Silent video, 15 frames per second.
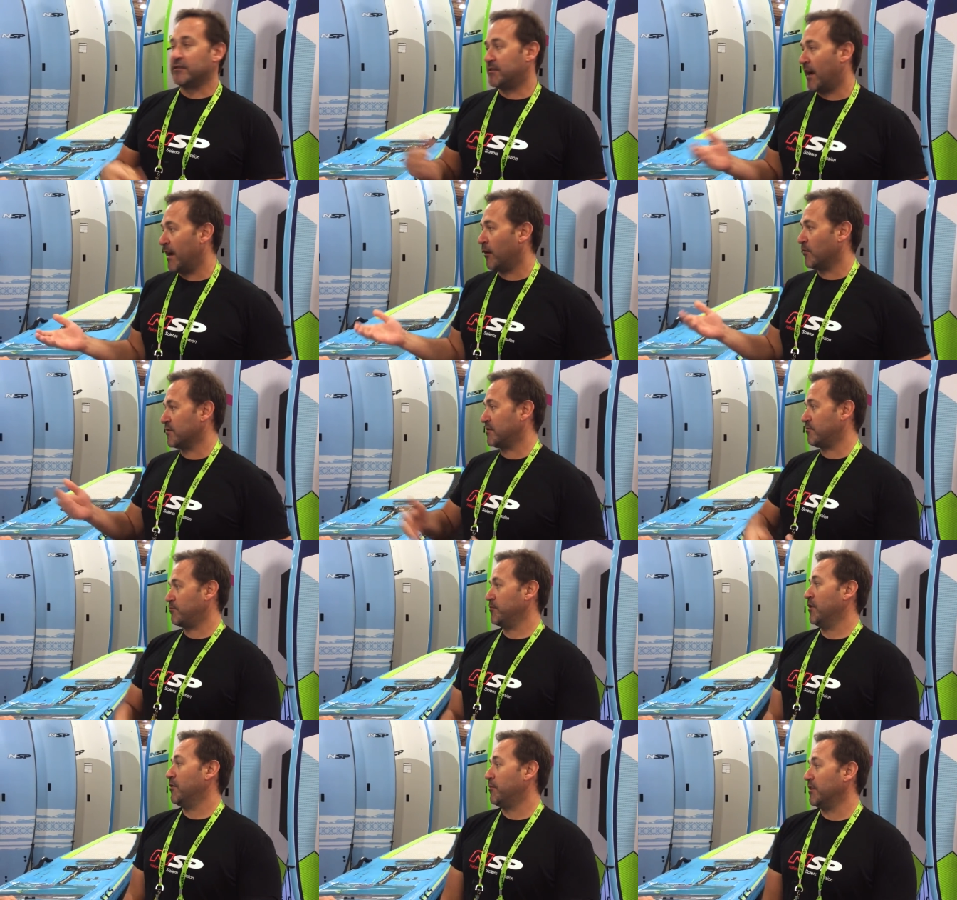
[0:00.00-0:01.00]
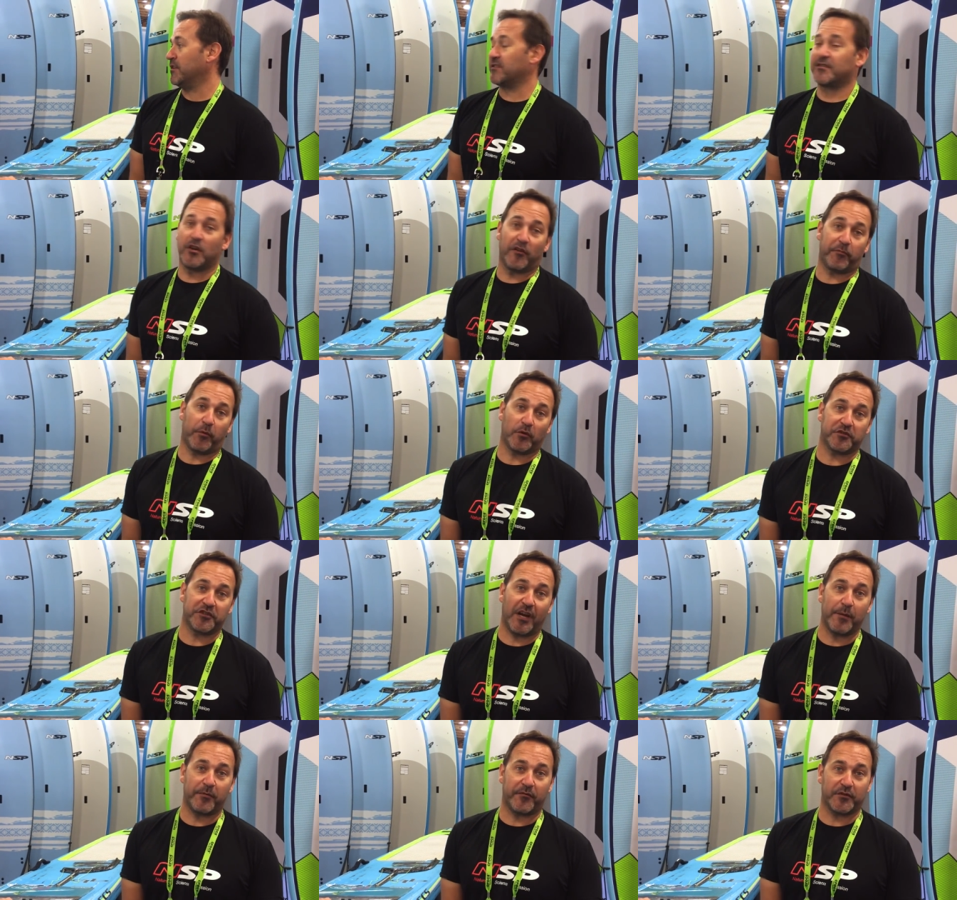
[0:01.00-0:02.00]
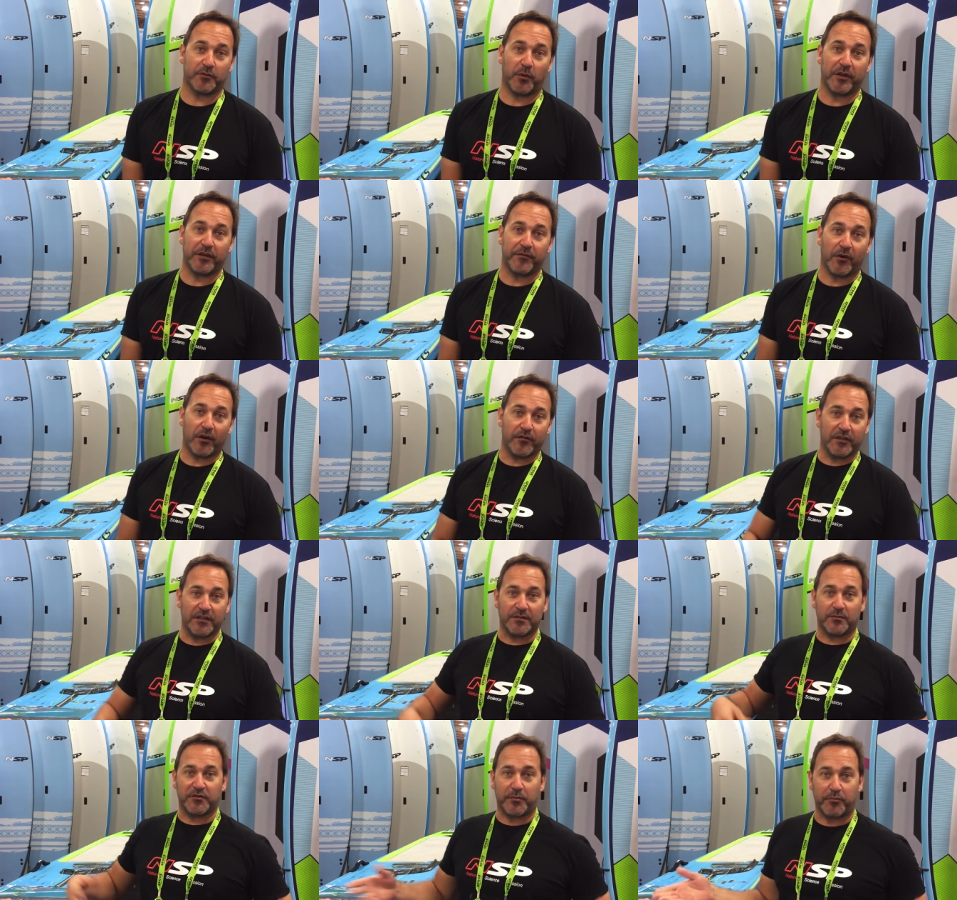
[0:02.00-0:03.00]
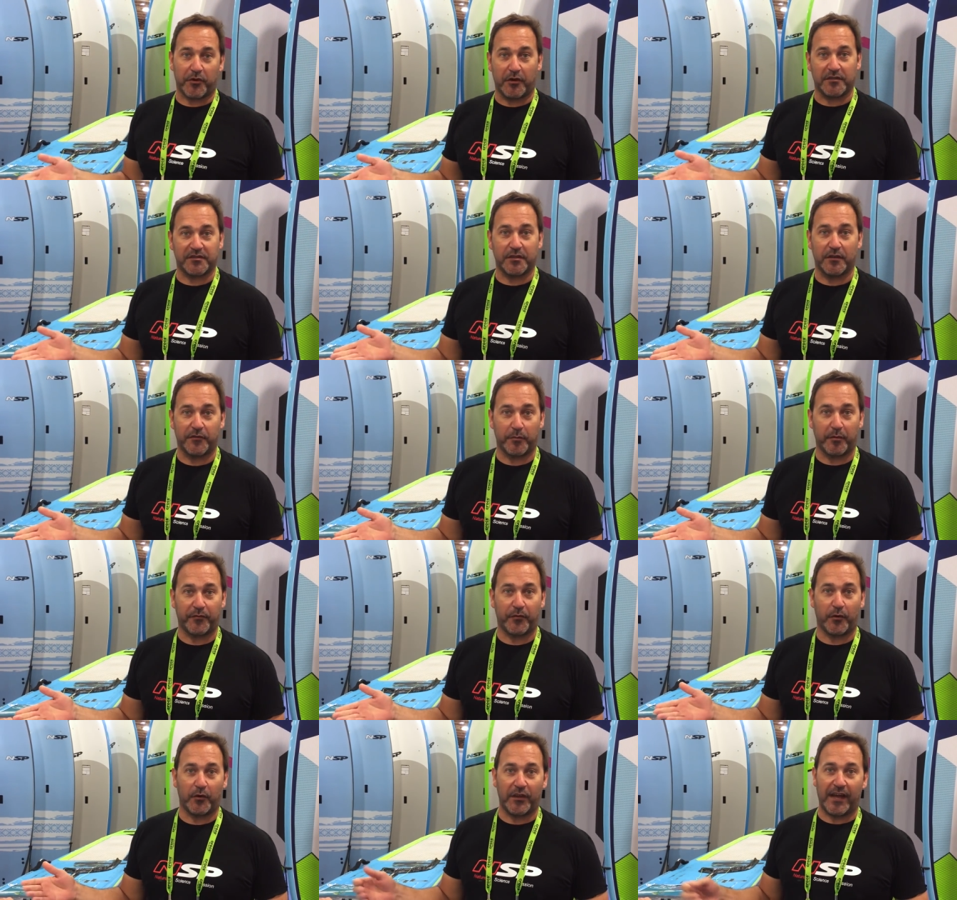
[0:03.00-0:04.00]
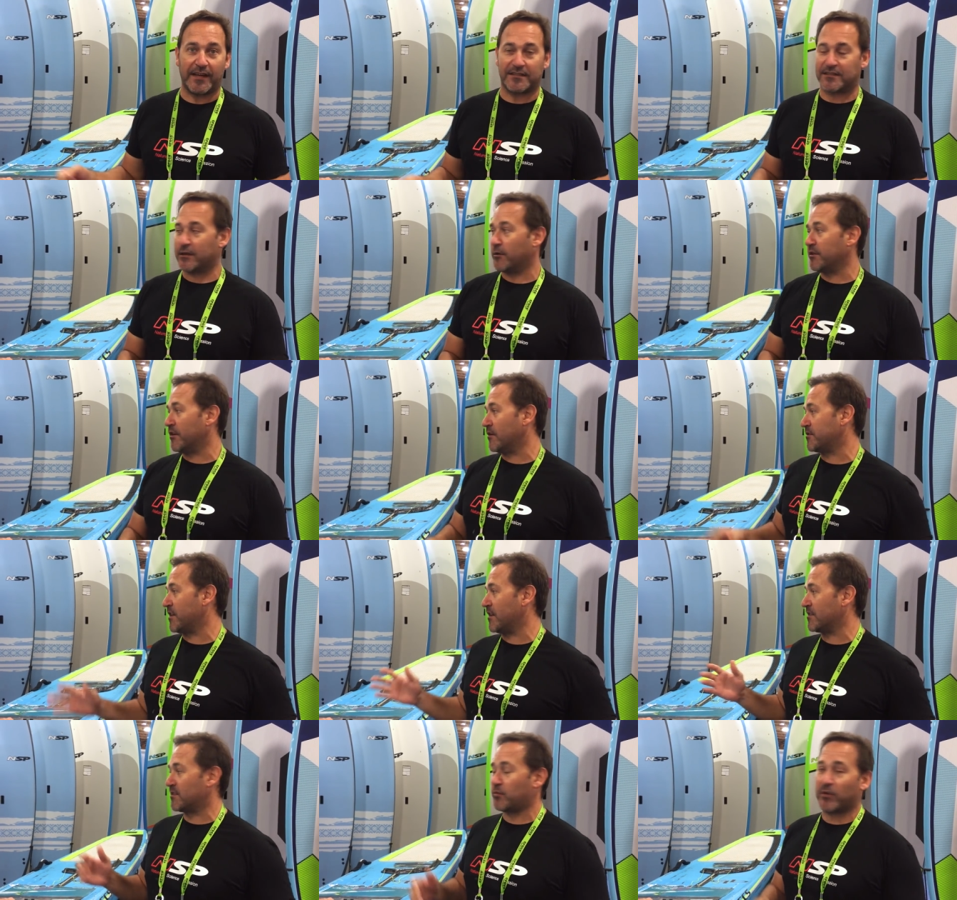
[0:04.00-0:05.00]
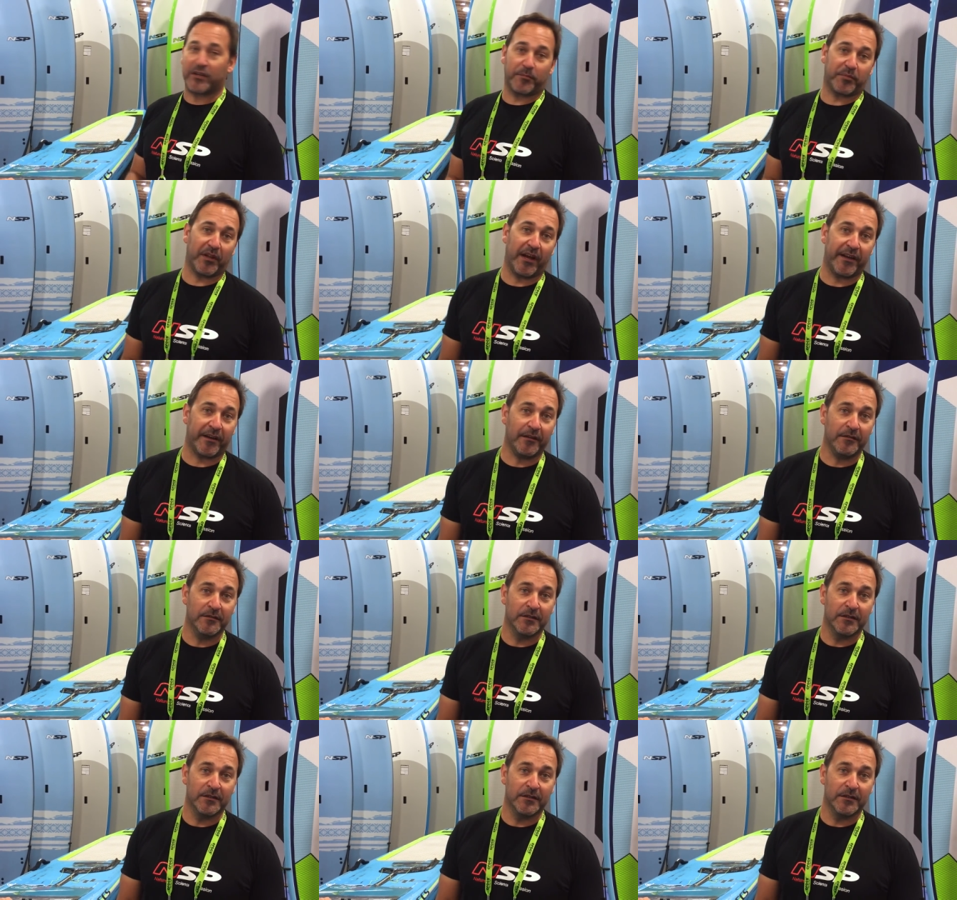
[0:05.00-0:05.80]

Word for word: Dale's you know, been a surfboard shaper for 25 years, was a pro surfer before that, so he knows how to swing a planer,